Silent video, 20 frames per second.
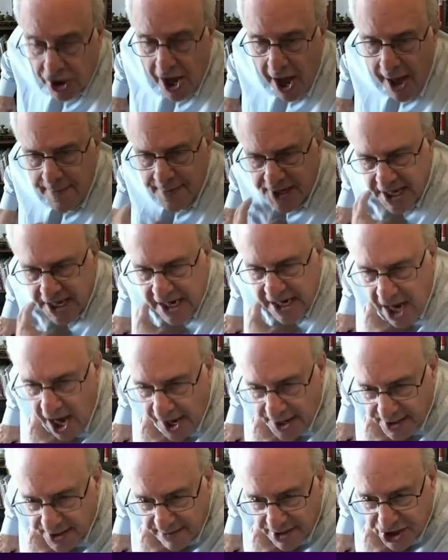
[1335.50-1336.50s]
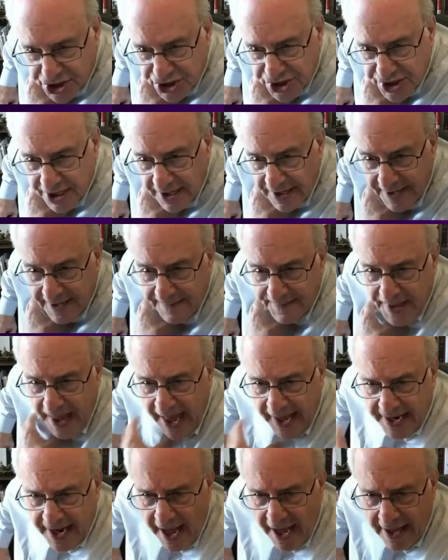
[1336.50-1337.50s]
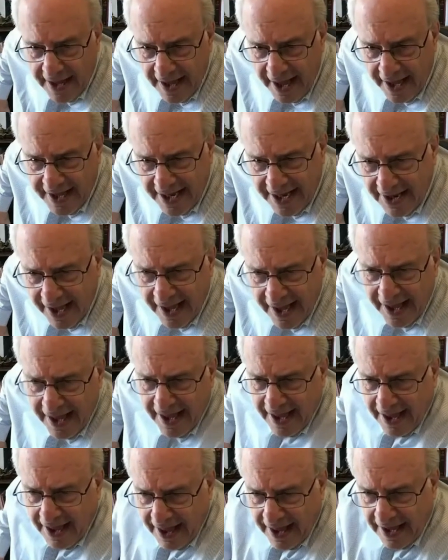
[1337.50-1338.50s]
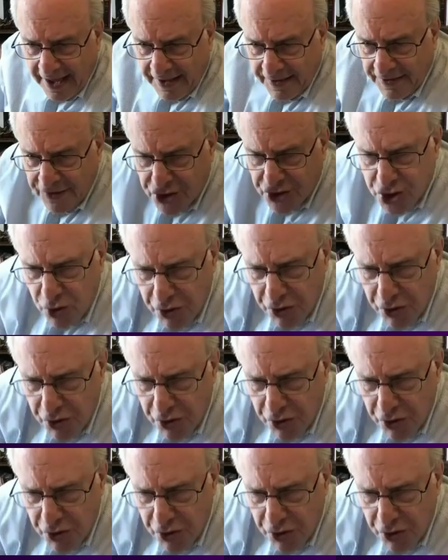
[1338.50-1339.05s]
I'm an economist, and two